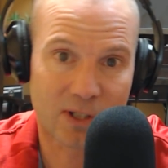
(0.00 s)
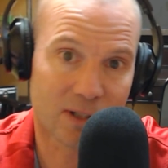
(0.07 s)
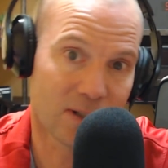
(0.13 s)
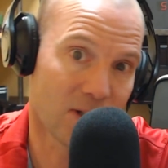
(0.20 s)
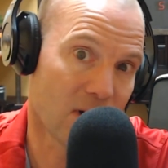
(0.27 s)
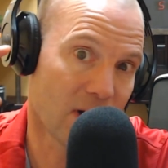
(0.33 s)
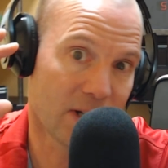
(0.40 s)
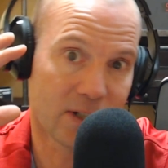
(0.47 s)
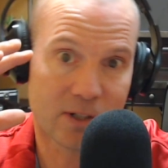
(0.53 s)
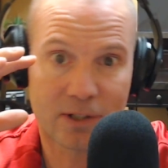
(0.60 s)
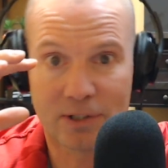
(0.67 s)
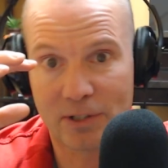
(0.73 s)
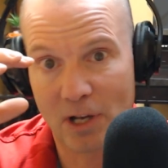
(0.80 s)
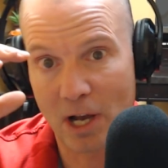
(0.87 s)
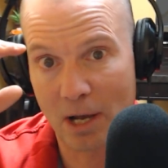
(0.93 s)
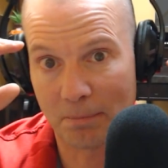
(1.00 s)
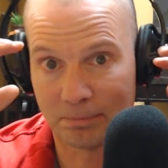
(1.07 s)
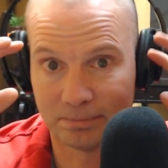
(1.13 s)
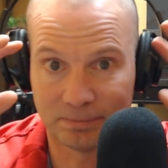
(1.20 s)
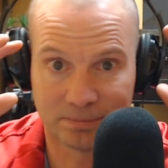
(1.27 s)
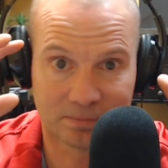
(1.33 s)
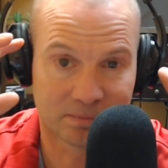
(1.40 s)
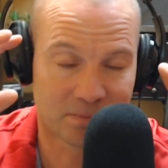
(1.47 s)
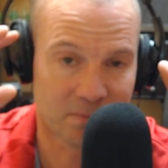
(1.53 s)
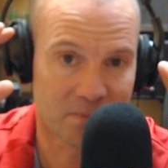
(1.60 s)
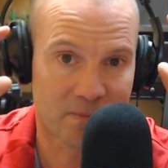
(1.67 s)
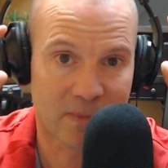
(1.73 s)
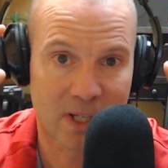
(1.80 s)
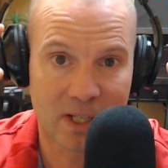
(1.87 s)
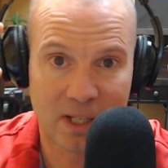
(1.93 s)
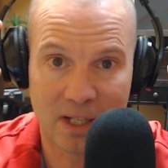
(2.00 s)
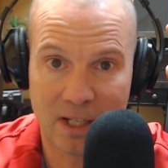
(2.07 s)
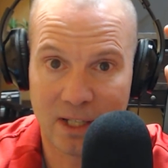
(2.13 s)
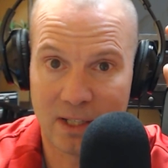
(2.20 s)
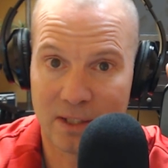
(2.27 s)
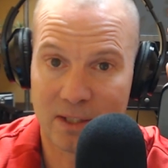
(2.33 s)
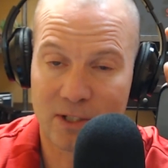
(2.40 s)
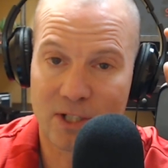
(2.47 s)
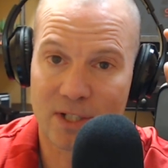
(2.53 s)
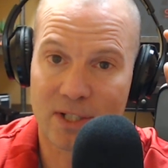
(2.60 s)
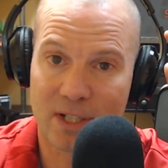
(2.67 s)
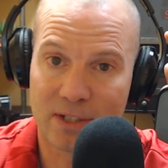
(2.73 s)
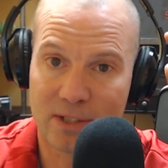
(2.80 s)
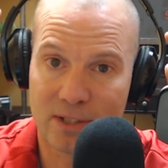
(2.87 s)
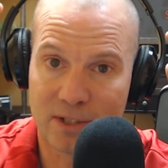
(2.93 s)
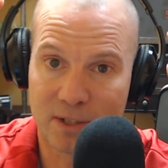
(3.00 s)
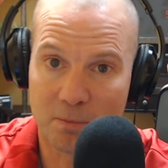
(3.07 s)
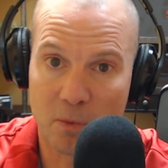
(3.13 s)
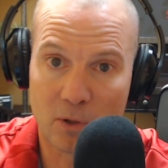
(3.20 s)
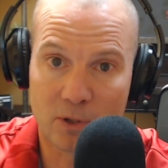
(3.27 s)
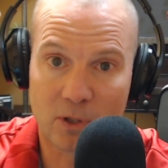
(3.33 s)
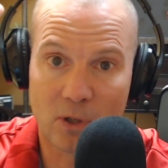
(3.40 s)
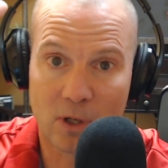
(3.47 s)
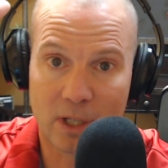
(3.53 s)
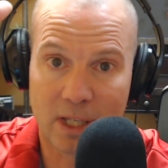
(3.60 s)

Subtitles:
clawing to the top. And just as he's about to go